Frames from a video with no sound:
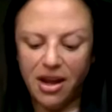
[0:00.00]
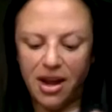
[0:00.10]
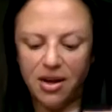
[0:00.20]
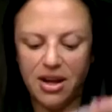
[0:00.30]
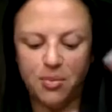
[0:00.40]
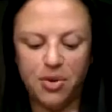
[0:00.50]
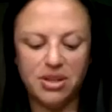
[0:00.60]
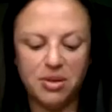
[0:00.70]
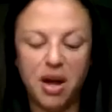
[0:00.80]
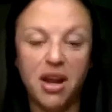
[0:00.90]
like it
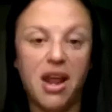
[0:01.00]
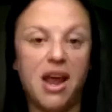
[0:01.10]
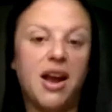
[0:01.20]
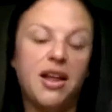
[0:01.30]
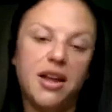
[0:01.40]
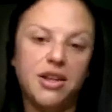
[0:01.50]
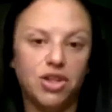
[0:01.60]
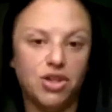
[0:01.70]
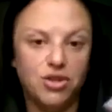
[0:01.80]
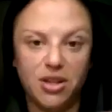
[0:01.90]
was a Monday, and I like
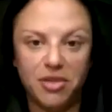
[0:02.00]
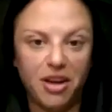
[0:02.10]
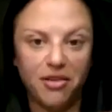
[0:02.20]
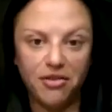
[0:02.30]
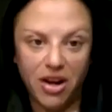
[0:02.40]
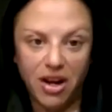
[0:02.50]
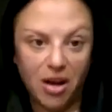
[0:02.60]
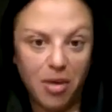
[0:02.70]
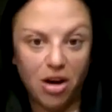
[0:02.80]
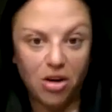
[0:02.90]
to do something funny
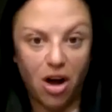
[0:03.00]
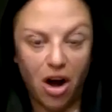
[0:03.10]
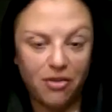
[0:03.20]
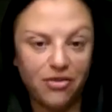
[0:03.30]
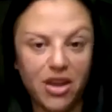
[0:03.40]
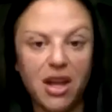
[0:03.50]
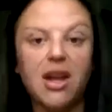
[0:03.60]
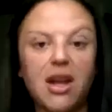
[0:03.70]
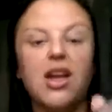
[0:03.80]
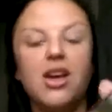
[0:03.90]
about
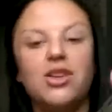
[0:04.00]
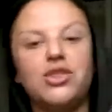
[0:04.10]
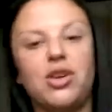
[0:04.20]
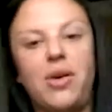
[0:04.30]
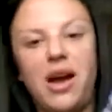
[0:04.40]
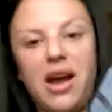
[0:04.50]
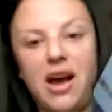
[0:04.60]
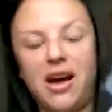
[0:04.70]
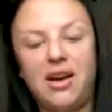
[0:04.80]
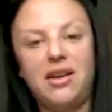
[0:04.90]
coffee. So I
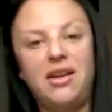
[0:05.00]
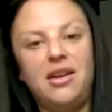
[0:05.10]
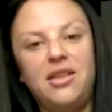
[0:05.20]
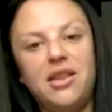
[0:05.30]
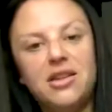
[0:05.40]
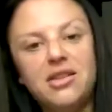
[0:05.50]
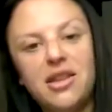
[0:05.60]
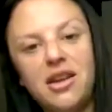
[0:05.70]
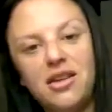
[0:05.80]
had this